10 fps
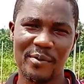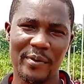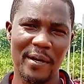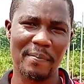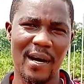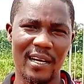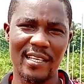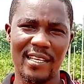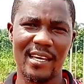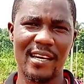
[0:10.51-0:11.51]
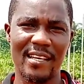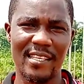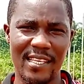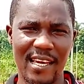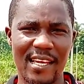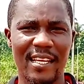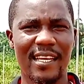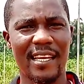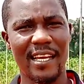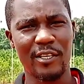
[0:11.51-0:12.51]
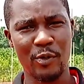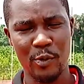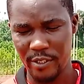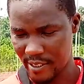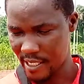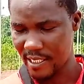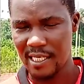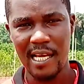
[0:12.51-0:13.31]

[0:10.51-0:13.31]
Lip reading: We are back here again in Edo State.